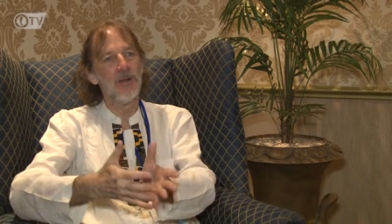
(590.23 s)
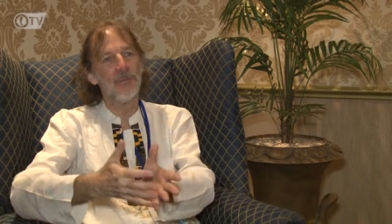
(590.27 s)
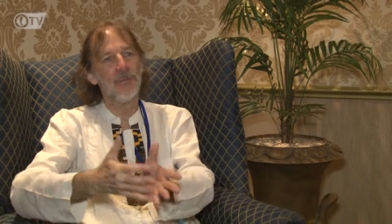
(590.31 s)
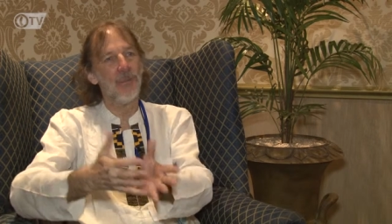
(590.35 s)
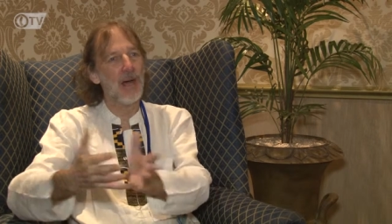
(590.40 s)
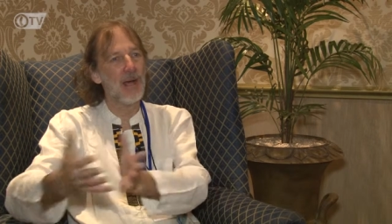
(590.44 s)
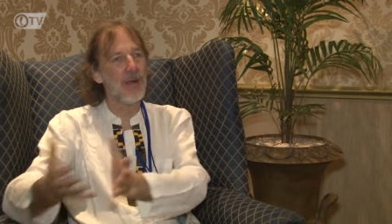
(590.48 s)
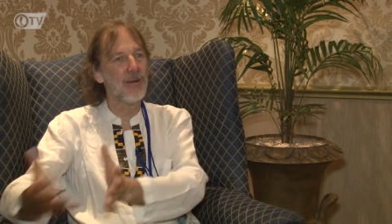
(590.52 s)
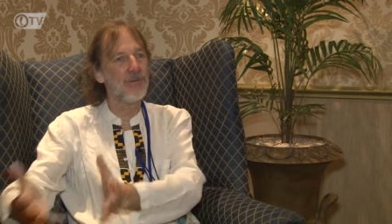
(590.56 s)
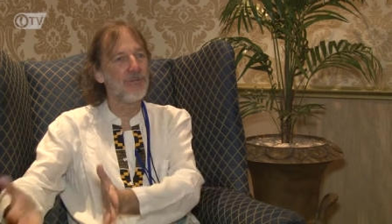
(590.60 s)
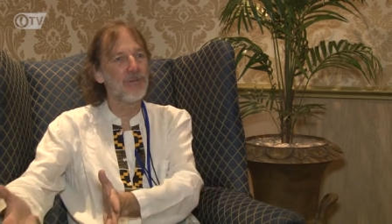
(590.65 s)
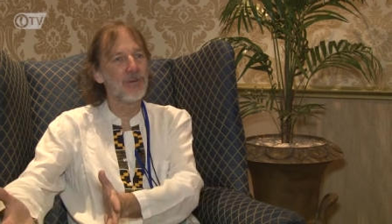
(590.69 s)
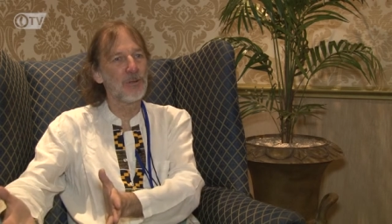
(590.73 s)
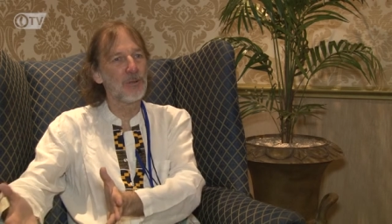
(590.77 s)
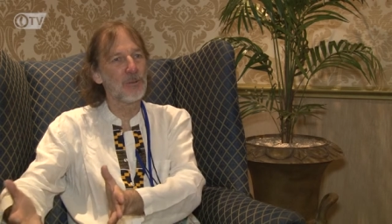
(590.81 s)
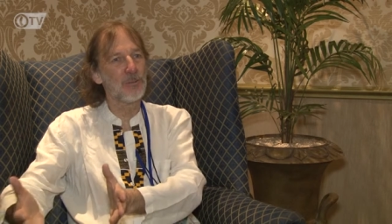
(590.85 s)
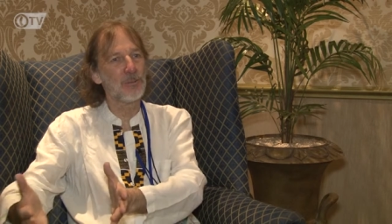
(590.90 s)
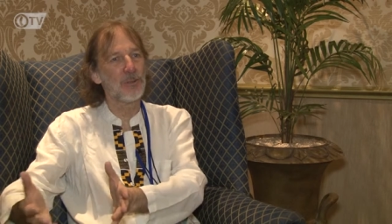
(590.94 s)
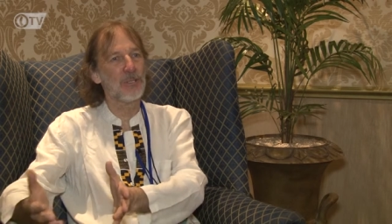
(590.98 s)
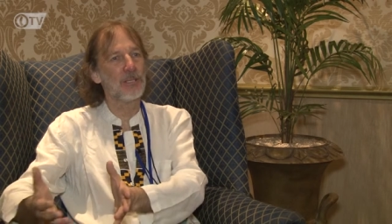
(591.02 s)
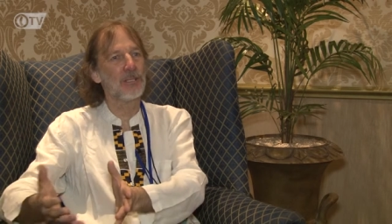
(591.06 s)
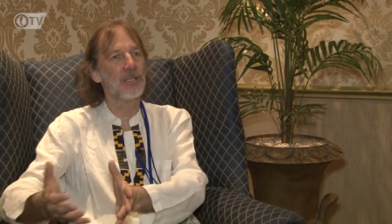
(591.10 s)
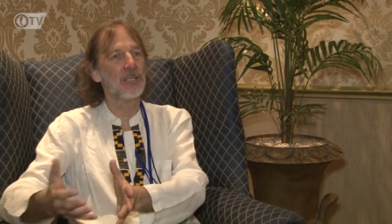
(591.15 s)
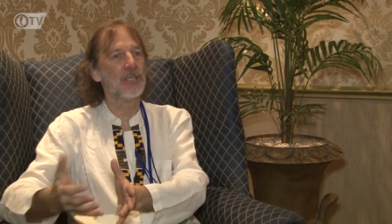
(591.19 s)
biofuel
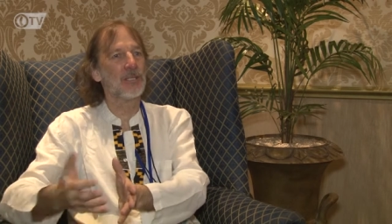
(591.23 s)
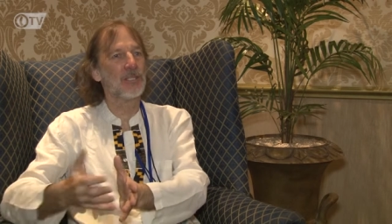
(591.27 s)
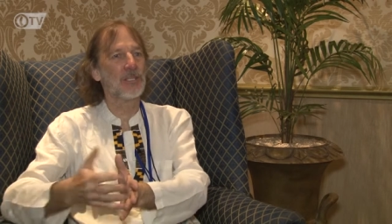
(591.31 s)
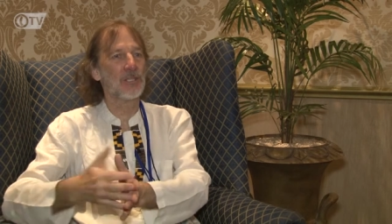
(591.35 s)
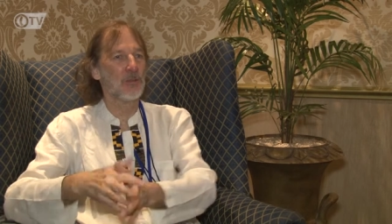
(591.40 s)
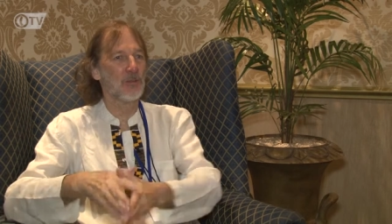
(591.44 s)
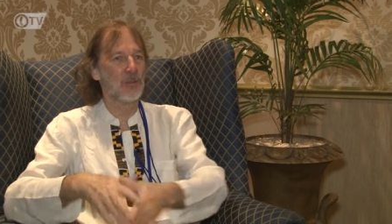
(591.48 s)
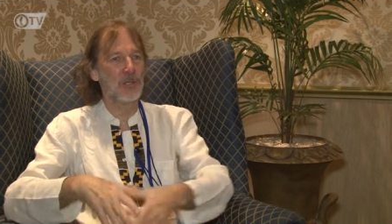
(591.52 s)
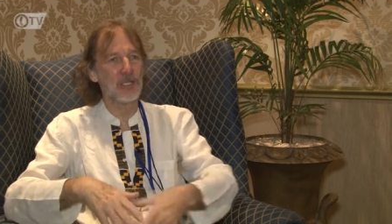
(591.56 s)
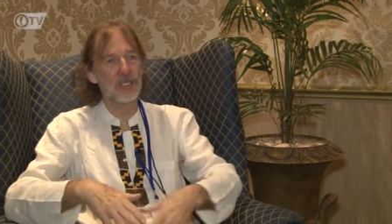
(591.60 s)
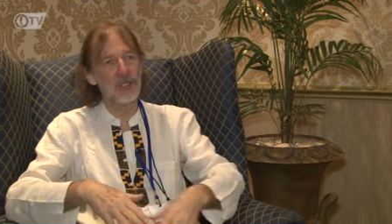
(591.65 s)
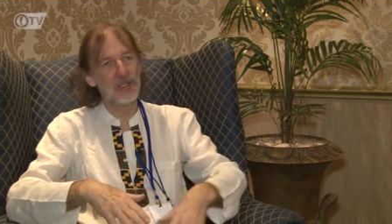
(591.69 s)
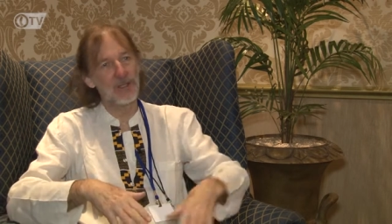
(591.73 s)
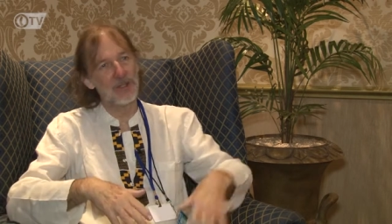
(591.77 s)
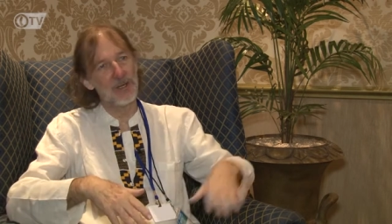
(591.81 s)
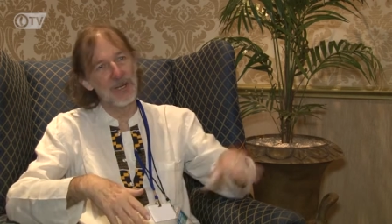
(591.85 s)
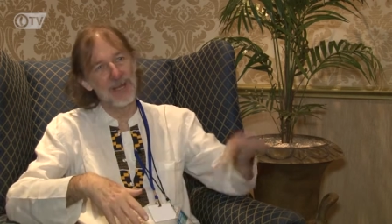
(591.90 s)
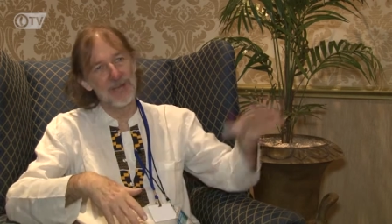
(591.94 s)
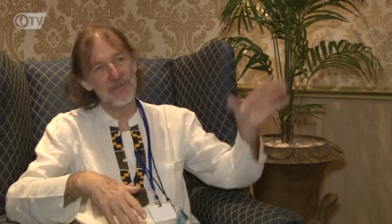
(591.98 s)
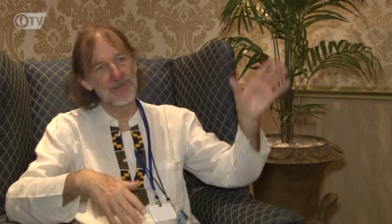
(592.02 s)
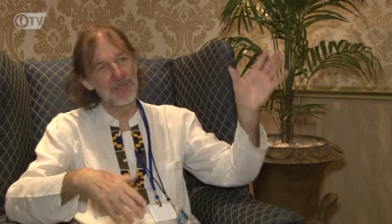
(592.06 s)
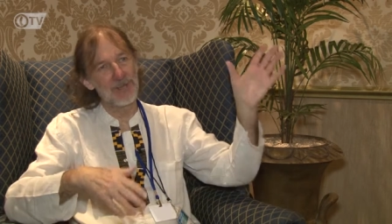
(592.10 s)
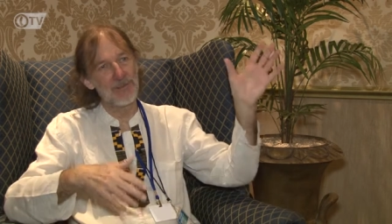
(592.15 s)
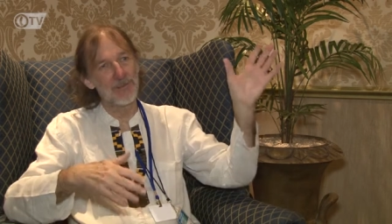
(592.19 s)
production, which
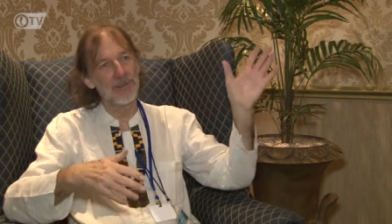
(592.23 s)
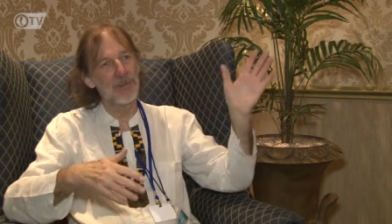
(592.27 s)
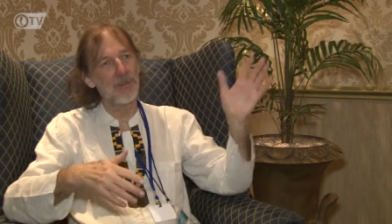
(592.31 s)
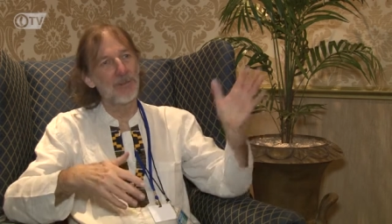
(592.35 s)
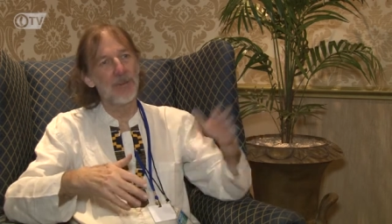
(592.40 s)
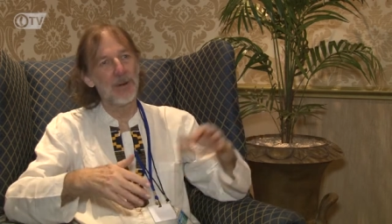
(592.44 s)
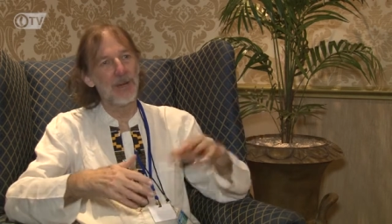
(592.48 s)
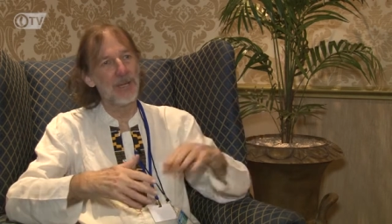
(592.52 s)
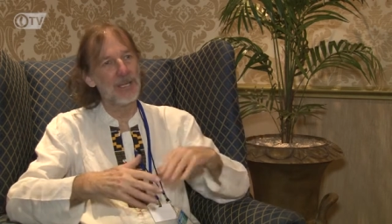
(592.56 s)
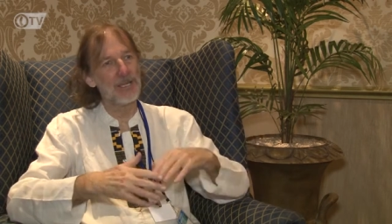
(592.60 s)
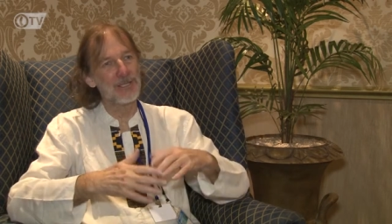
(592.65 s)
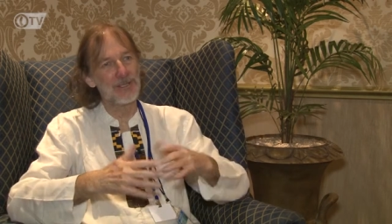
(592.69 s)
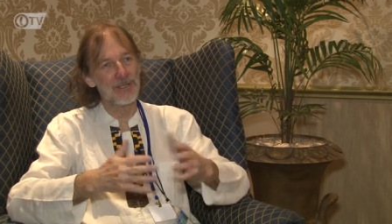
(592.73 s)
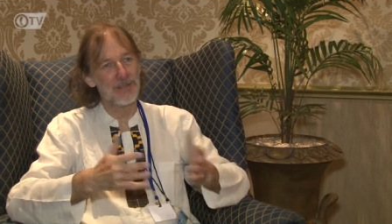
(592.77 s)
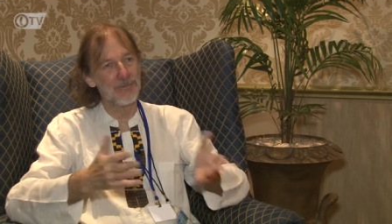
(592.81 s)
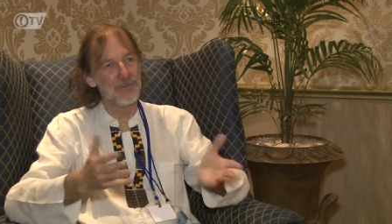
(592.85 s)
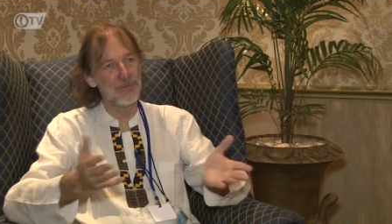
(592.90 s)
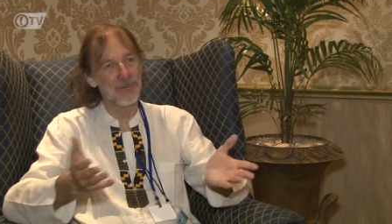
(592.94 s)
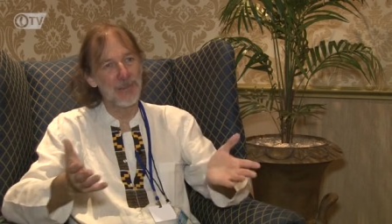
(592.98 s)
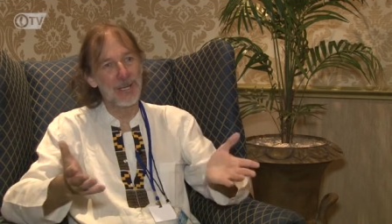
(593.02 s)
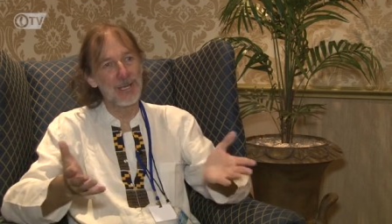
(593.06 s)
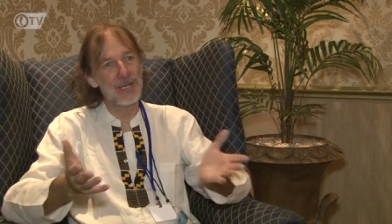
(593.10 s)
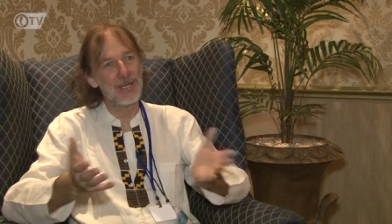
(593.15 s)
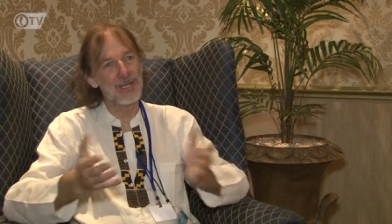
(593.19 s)
drives up the price of
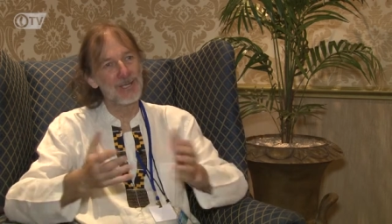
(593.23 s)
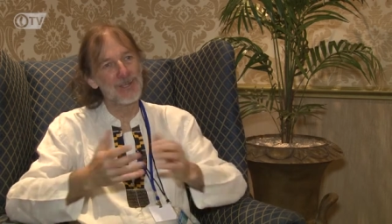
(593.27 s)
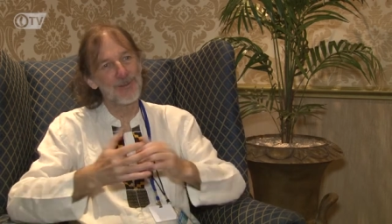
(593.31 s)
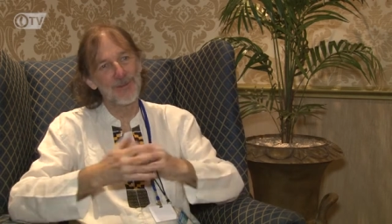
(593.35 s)
maize,